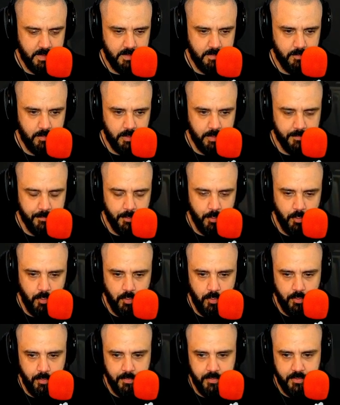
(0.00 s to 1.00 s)
Look for
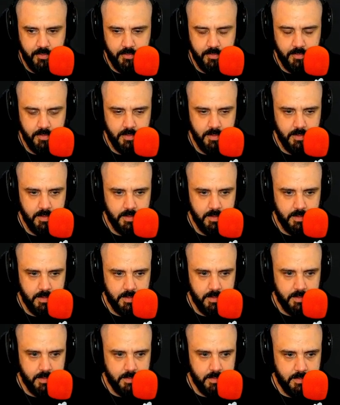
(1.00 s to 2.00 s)
orbs.
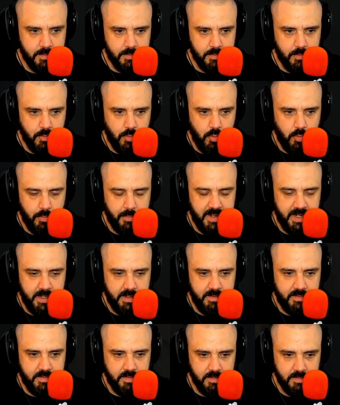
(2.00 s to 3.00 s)

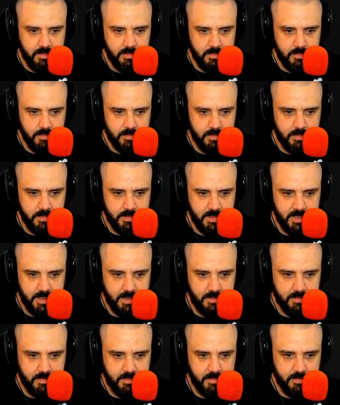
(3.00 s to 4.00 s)
Orbies. Did I tits.